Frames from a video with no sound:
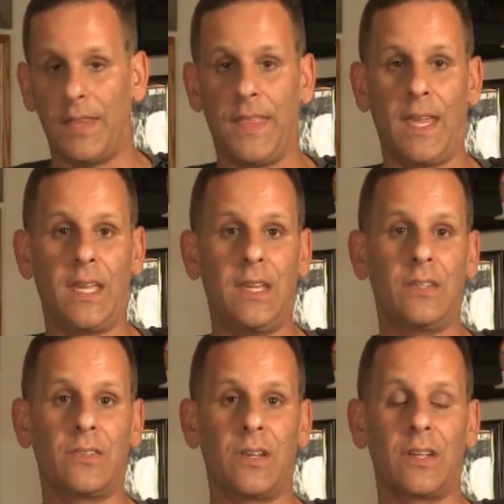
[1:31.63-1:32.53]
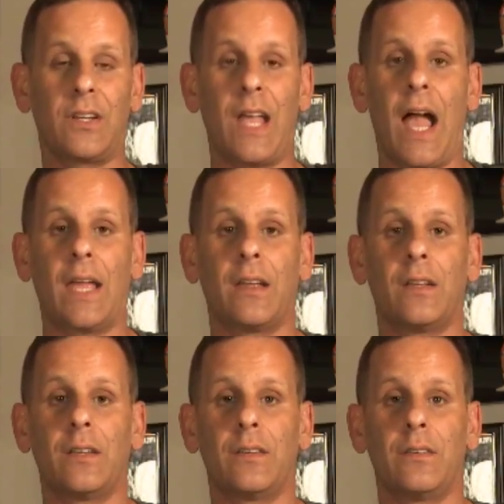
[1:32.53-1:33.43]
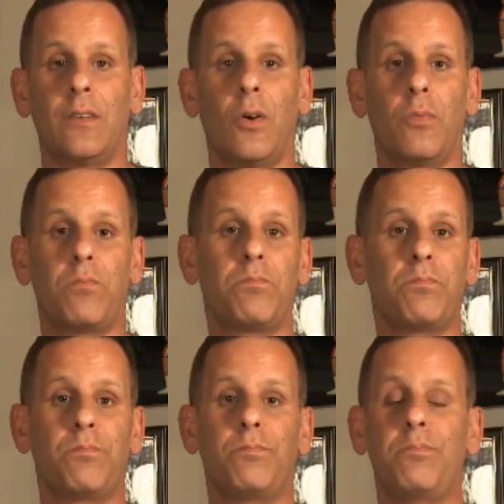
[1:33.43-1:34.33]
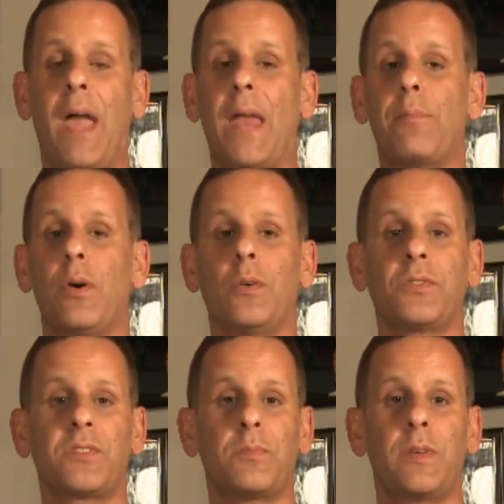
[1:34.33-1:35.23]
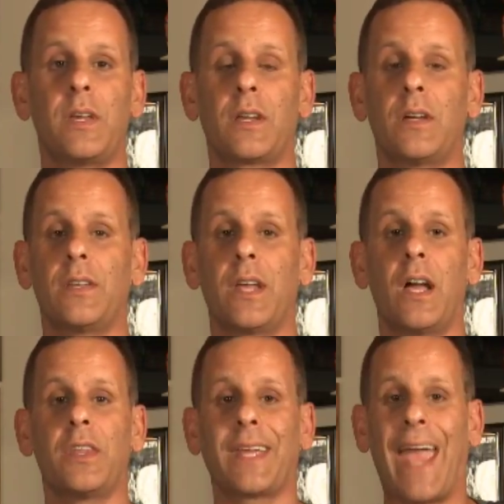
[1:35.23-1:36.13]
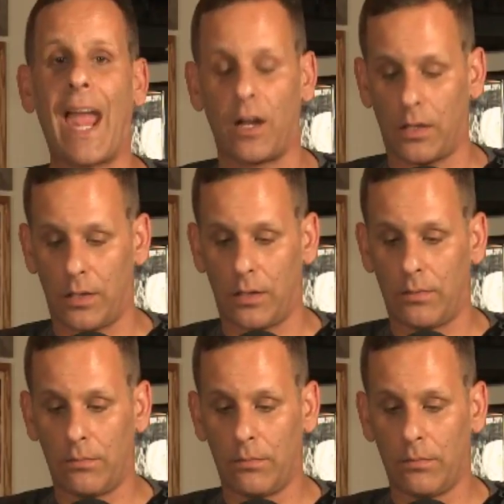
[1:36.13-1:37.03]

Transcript: I think he's a good guy. No bad bones to pick on the character.